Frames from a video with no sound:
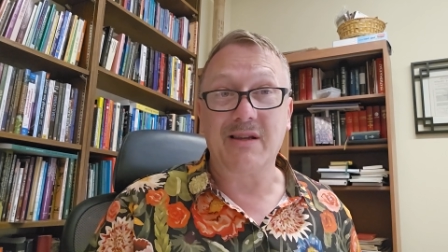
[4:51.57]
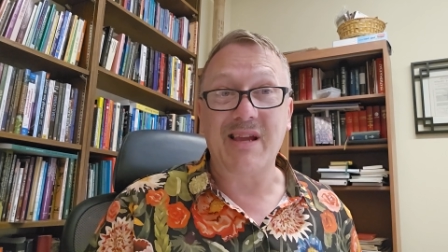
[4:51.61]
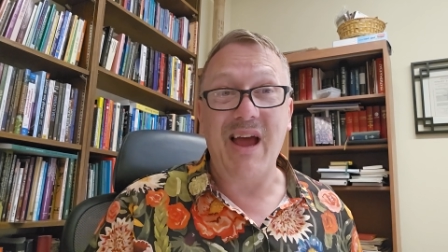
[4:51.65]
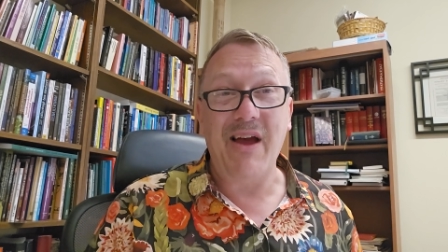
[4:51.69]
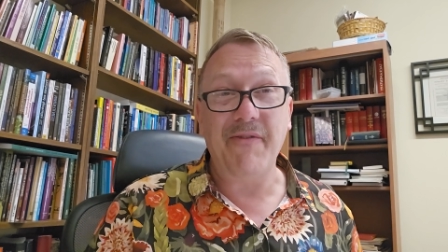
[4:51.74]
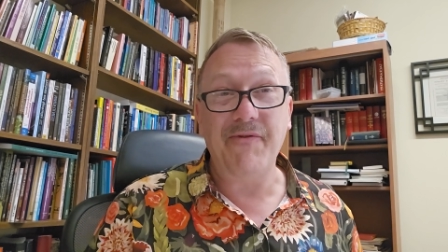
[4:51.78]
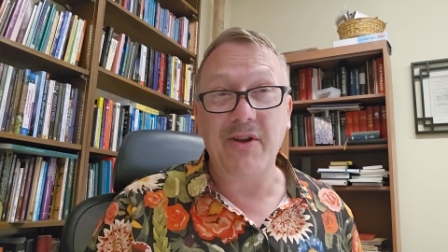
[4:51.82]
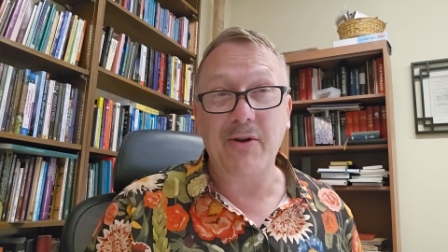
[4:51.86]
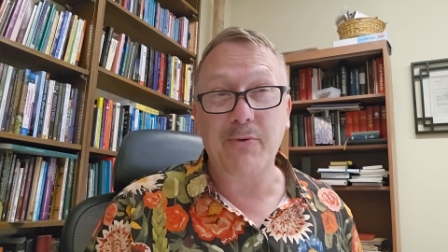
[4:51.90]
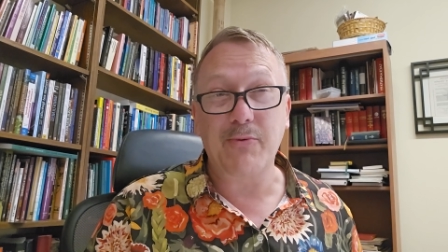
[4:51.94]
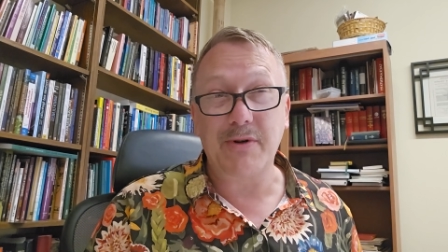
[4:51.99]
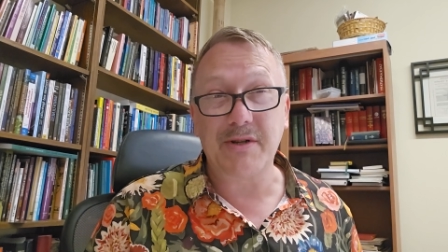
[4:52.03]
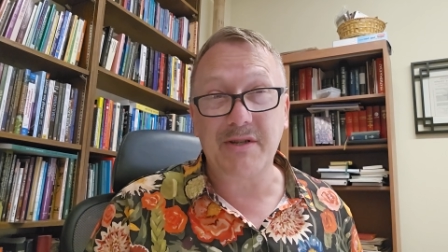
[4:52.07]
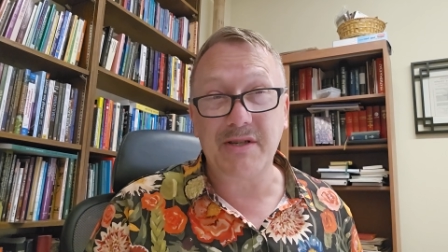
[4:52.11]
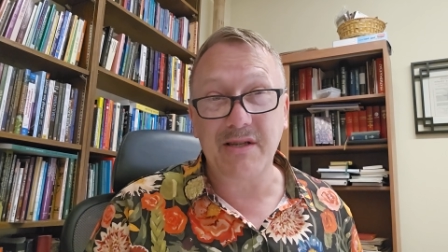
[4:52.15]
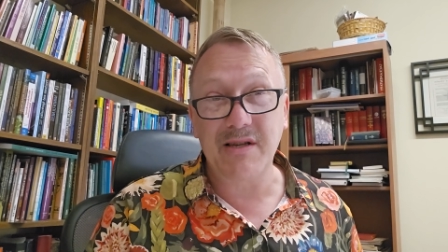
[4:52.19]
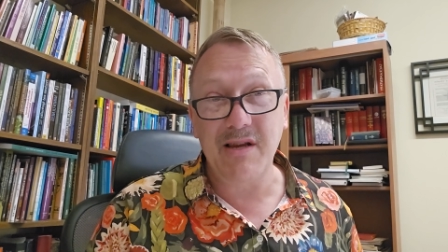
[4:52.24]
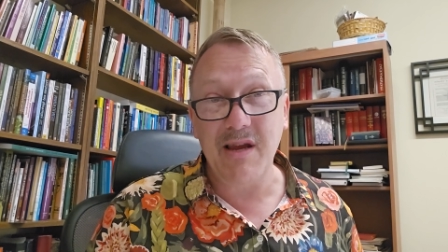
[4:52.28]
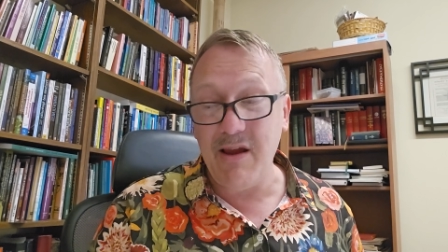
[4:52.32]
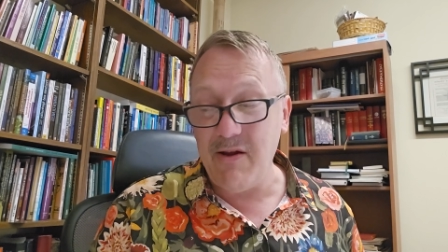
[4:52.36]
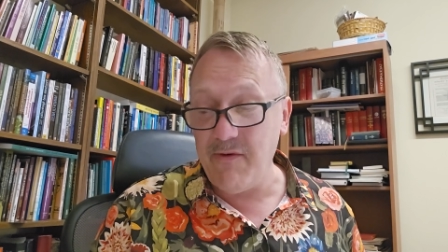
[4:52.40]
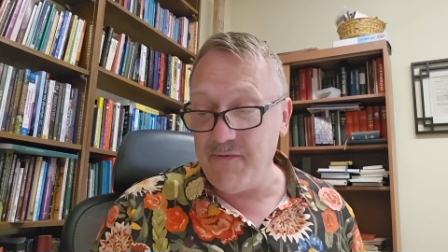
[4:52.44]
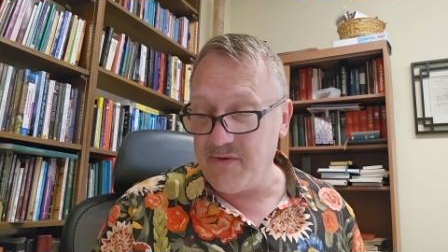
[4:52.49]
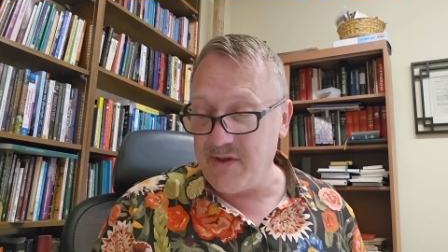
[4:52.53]
having
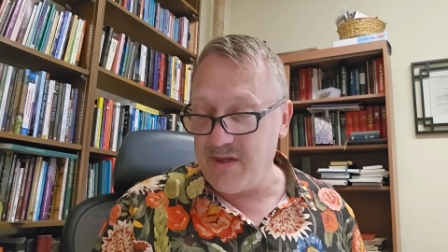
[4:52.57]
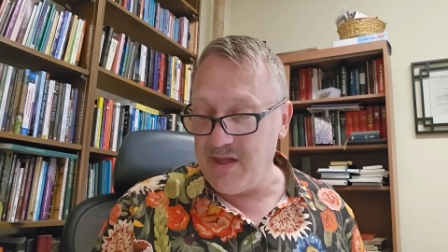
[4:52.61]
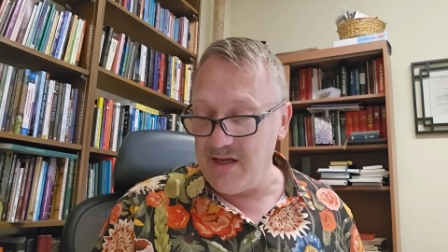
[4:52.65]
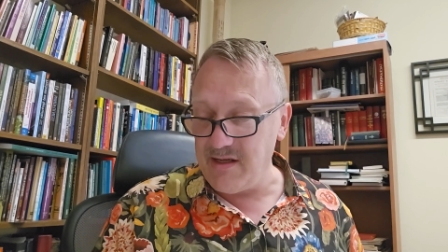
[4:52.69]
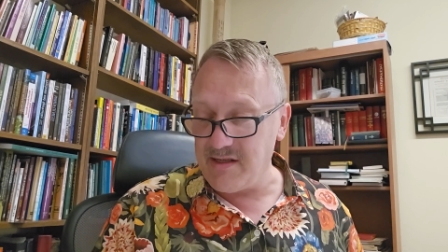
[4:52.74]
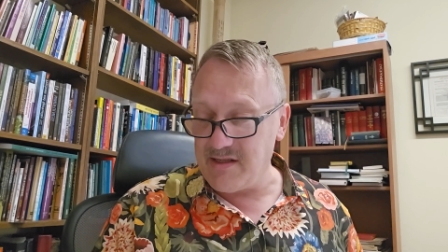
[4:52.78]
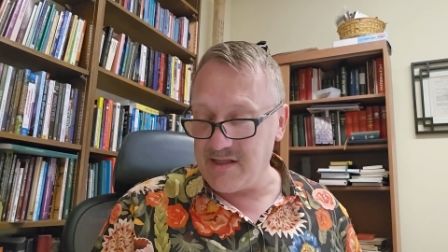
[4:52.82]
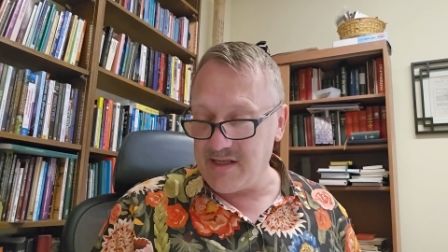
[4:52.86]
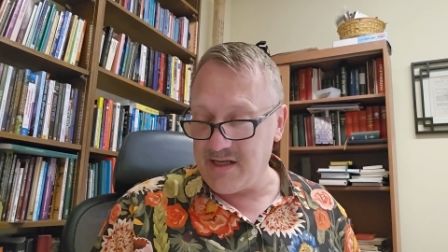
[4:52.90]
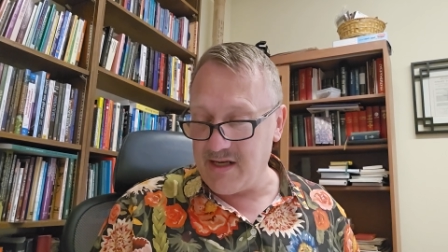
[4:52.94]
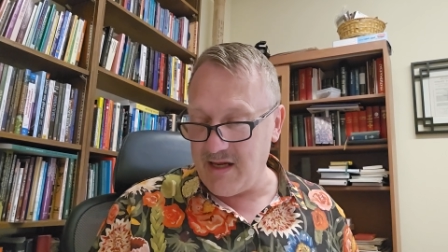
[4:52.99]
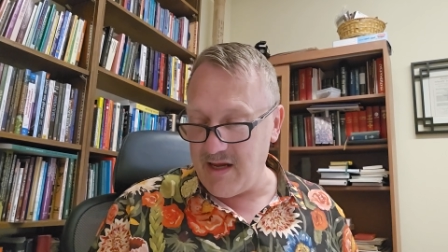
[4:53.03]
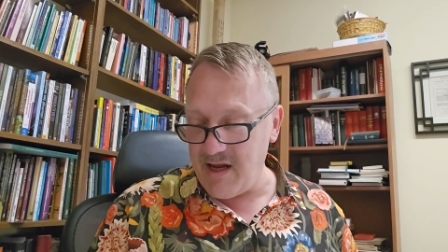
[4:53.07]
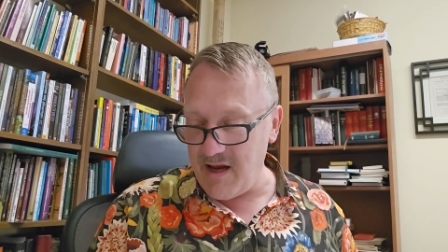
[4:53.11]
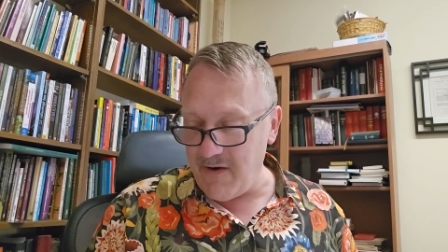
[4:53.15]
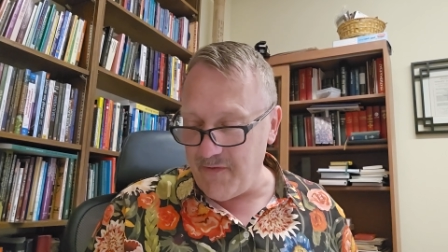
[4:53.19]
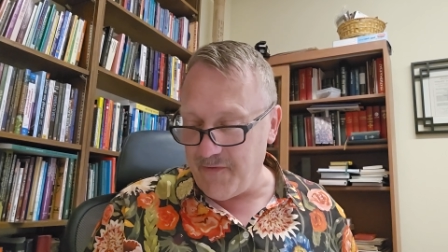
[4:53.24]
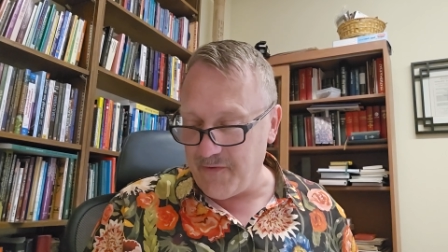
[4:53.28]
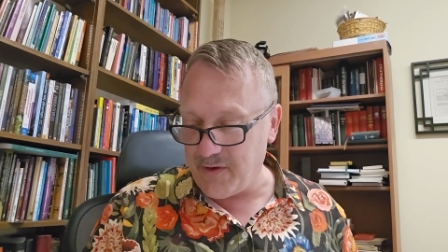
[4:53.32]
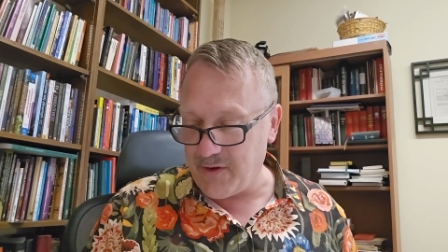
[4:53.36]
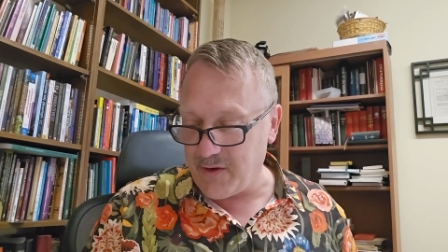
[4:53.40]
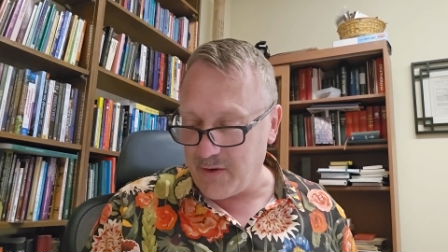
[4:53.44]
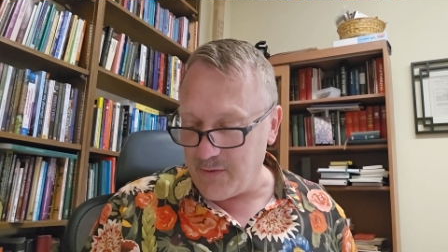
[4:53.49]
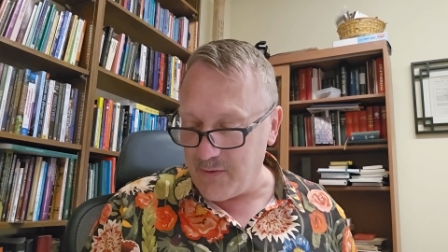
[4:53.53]
received this
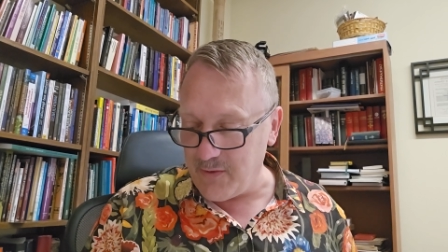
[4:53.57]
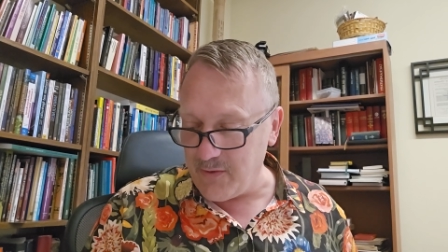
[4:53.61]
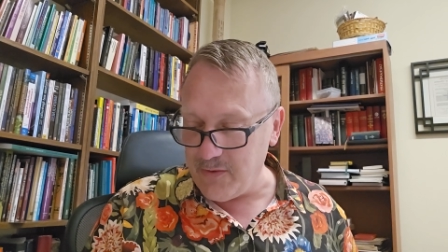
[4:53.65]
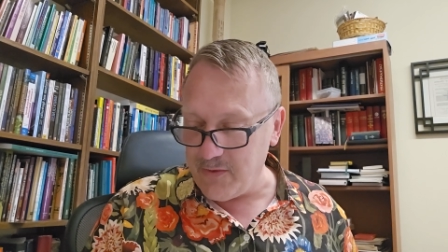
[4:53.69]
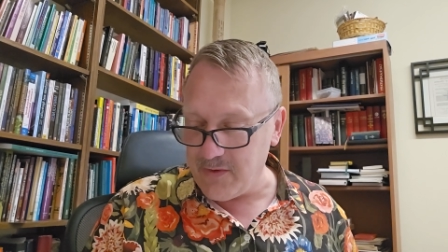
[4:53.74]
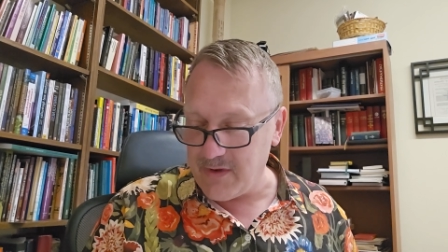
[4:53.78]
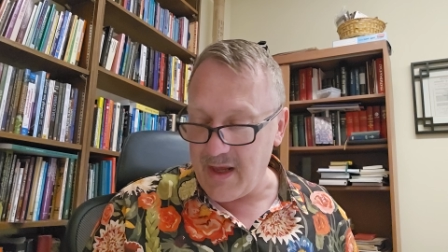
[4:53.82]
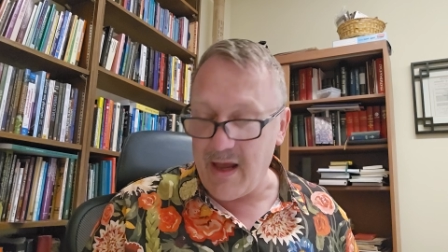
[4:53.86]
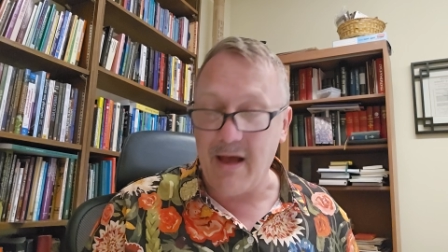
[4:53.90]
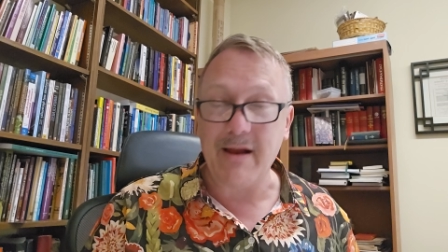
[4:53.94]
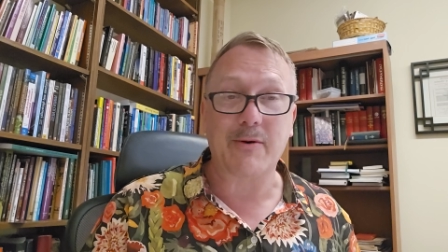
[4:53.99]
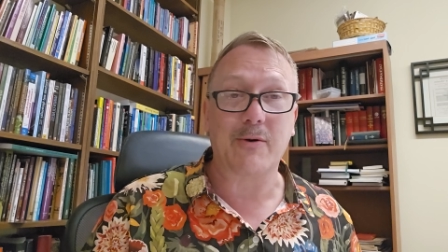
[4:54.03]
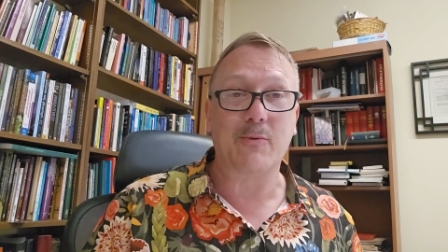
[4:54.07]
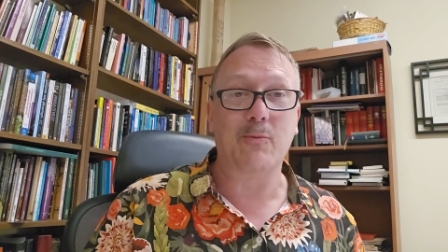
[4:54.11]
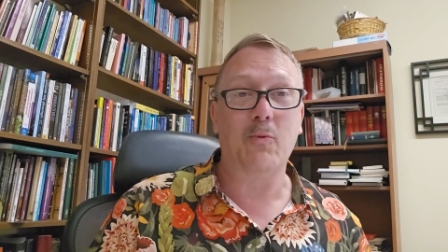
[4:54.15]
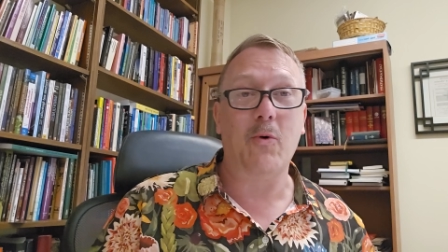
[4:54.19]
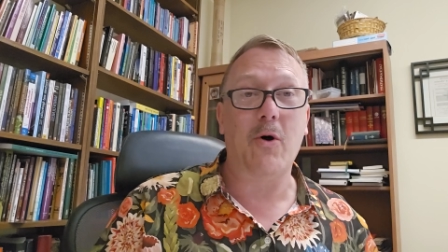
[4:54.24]
gift through that